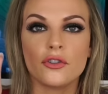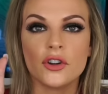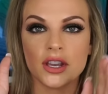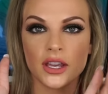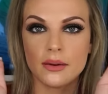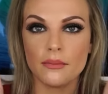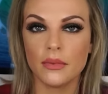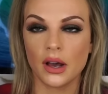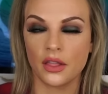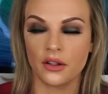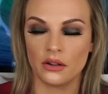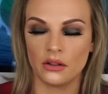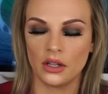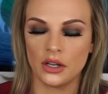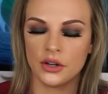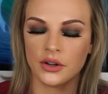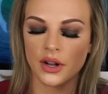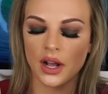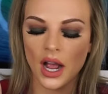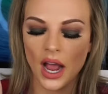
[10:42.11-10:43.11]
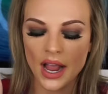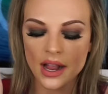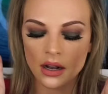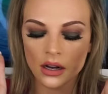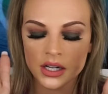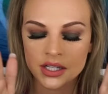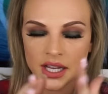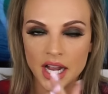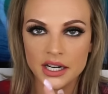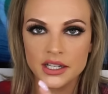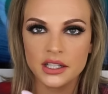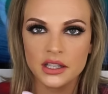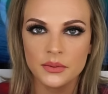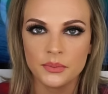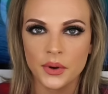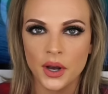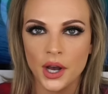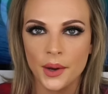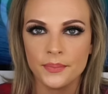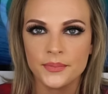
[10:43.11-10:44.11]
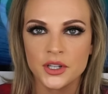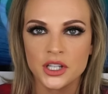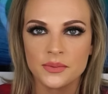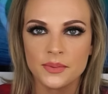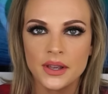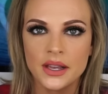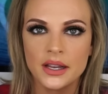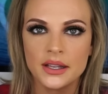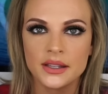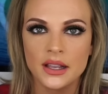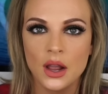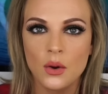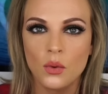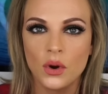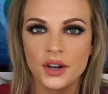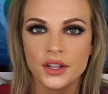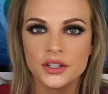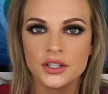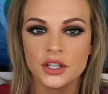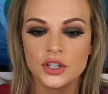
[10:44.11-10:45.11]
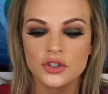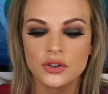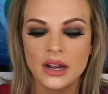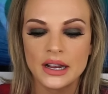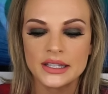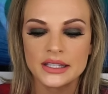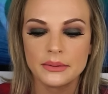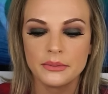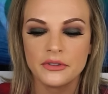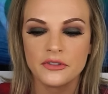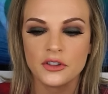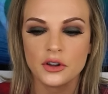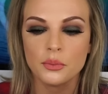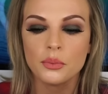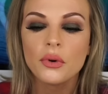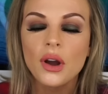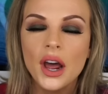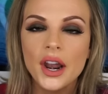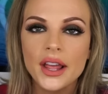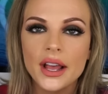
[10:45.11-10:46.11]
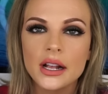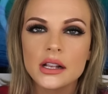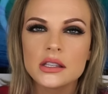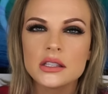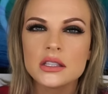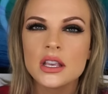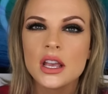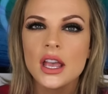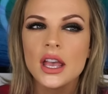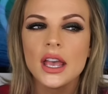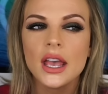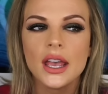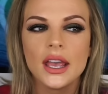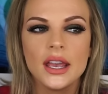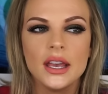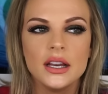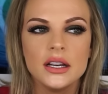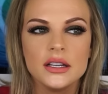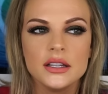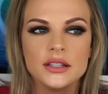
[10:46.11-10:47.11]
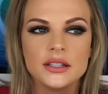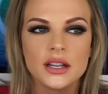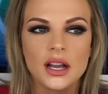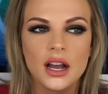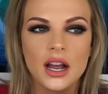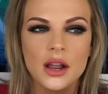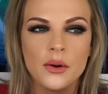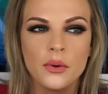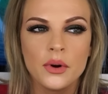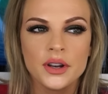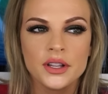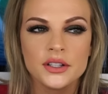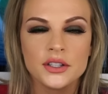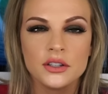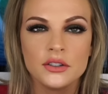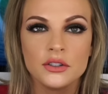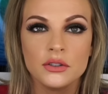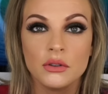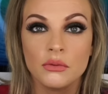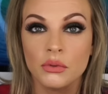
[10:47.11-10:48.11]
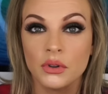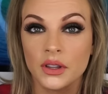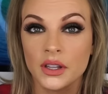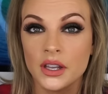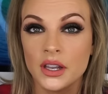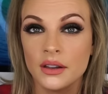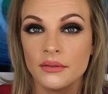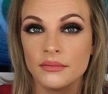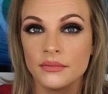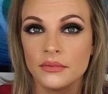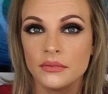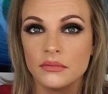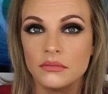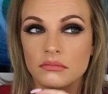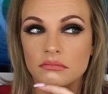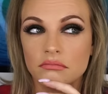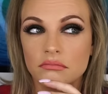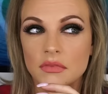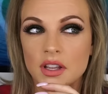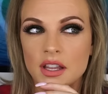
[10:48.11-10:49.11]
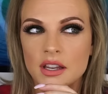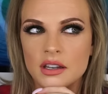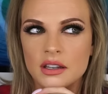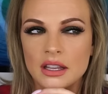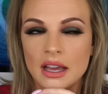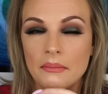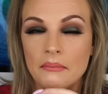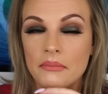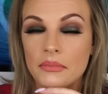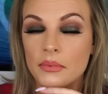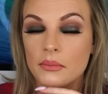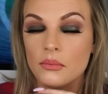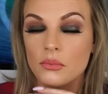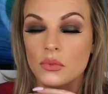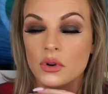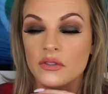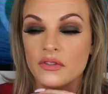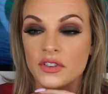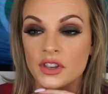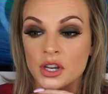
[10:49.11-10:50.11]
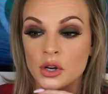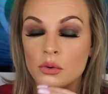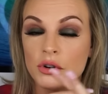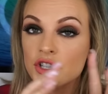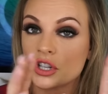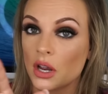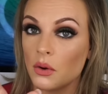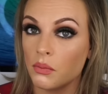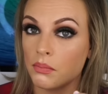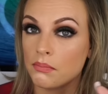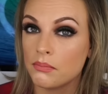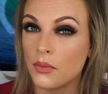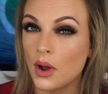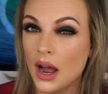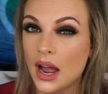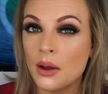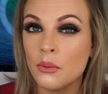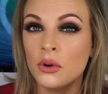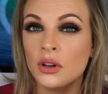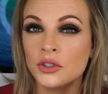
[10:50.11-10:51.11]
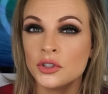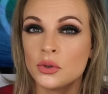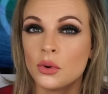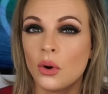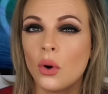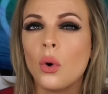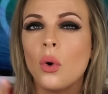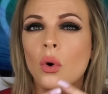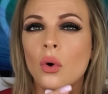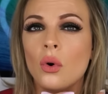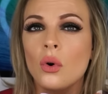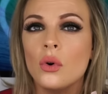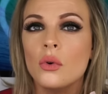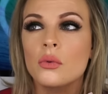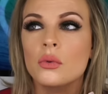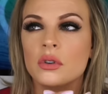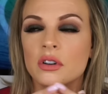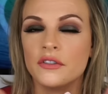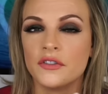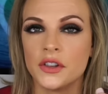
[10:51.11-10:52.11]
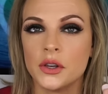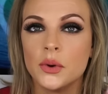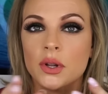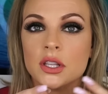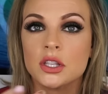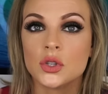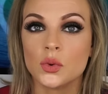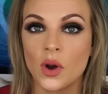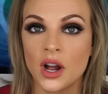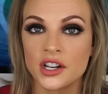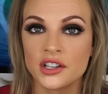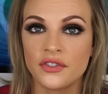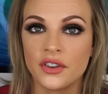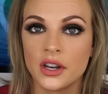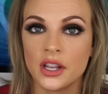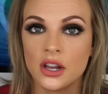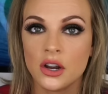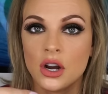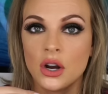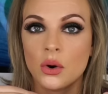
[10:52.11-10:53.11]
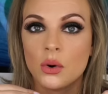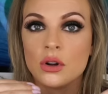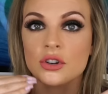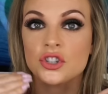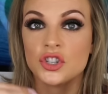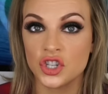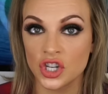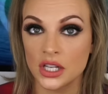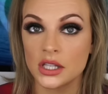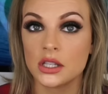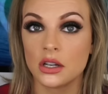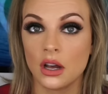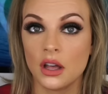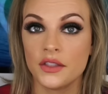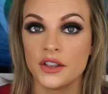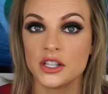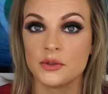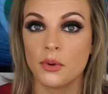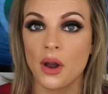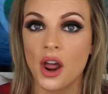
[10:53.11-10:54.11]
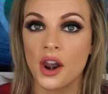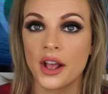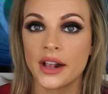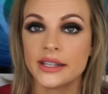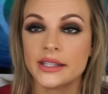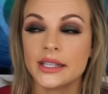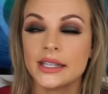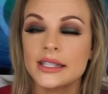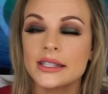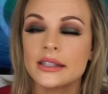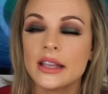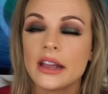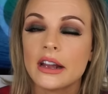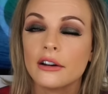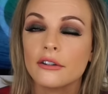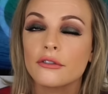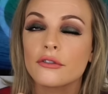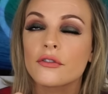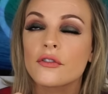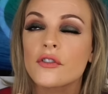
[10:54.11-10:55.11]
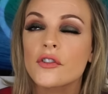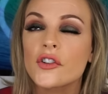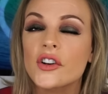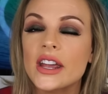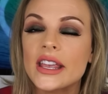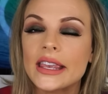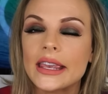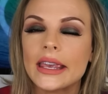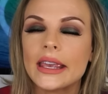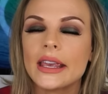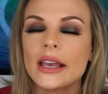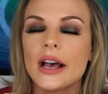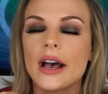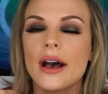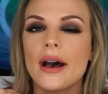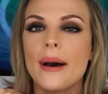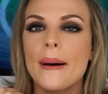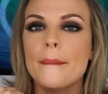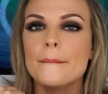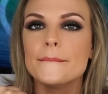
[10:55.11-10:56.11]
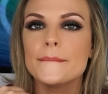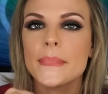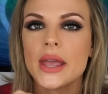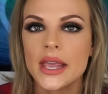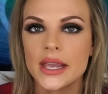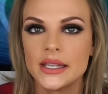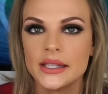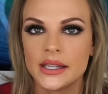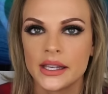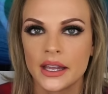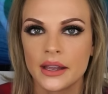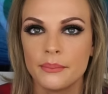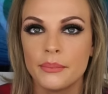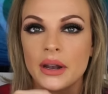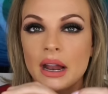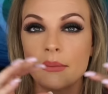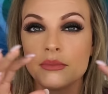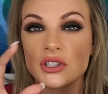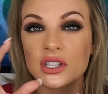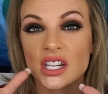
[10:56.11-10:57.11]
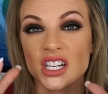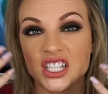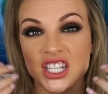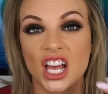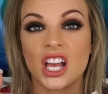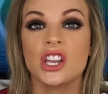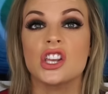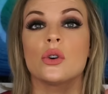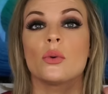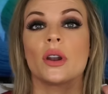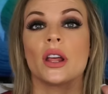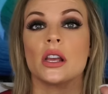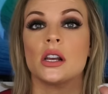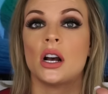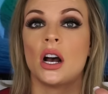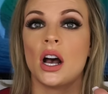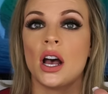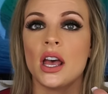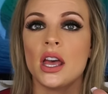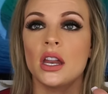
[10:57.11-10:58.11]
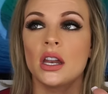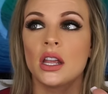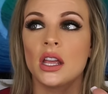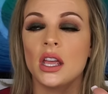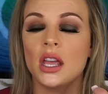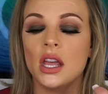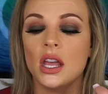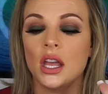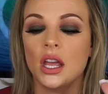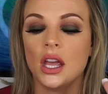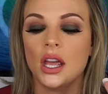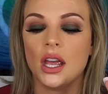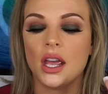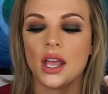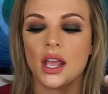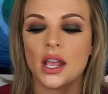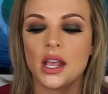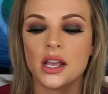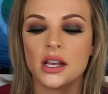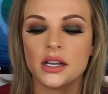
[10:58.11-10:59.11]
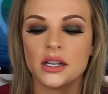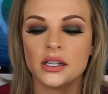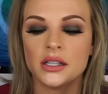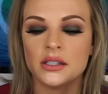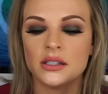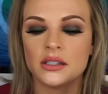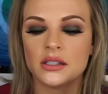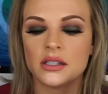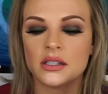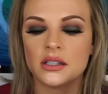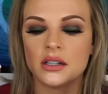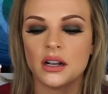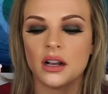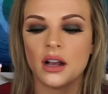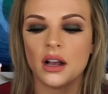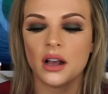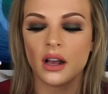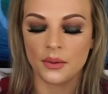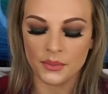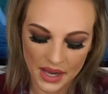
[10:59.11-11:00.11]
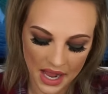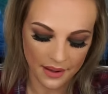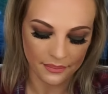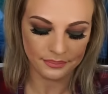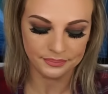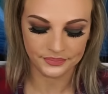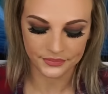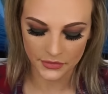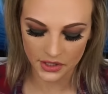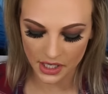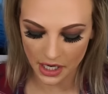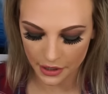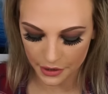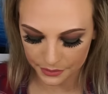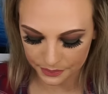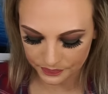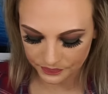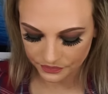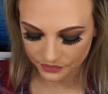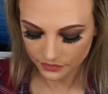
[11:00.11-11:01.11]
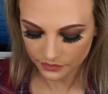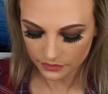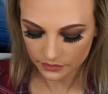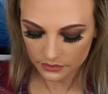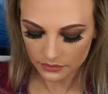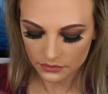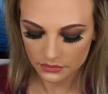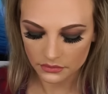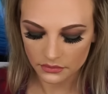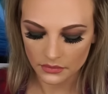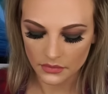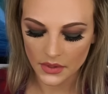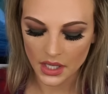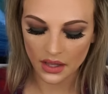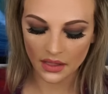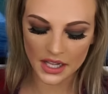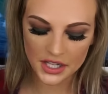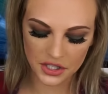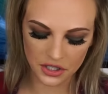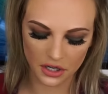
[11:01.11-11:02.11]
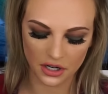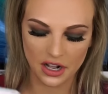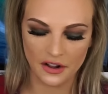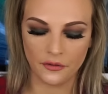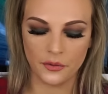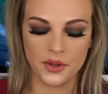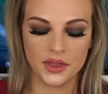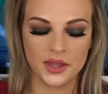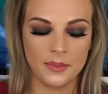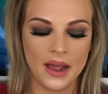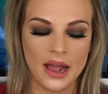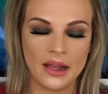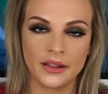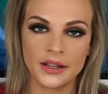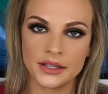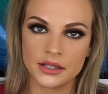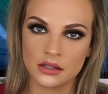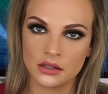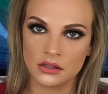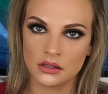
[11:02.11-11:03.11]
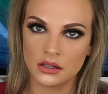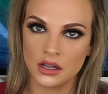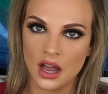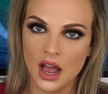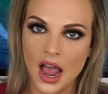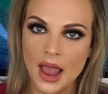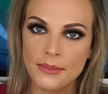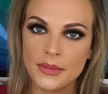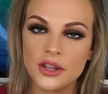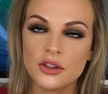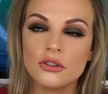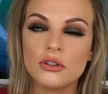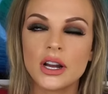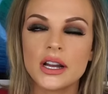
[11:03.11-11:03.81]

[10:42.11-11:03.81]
freaking Motherlode. I contacted the Balm just because I wanted to try some of their products, and I wanted to do a really in-depth review, which I, I will do a whole review and swatch video just on these products because they are freaking amazing. But I'm just going to tell you what I got. And um, yeah, so let's start off with the palettes. I mean, you